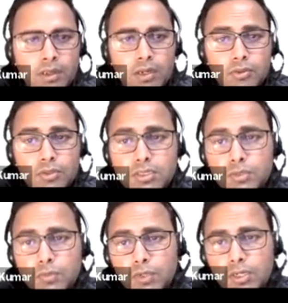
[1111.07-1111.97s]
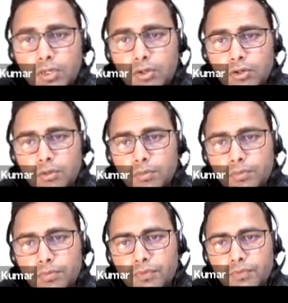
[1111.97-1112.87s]
Now this is what? Top
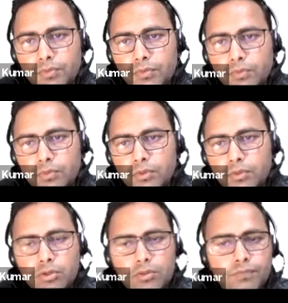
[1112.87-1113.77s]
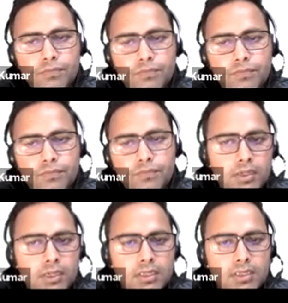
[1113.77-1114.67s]
view. Top view,
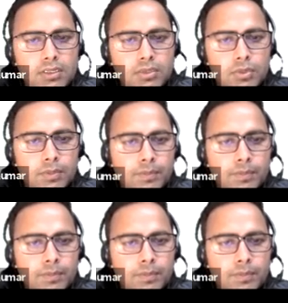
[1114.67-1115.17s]
right? This one.